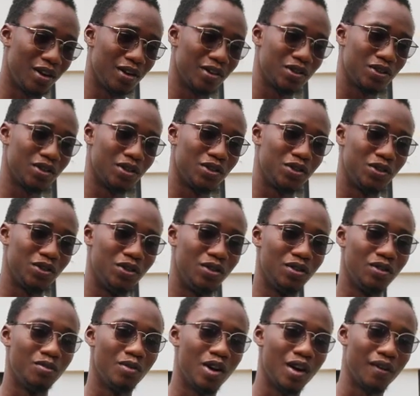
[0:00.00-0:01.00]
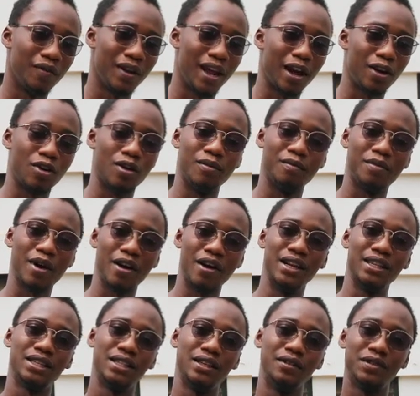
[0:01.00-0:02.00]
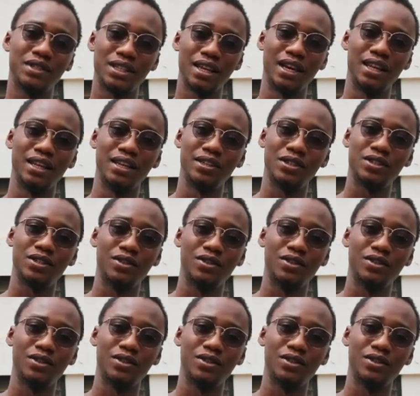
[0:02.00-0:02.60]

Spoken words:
also to do more of like comparative studies,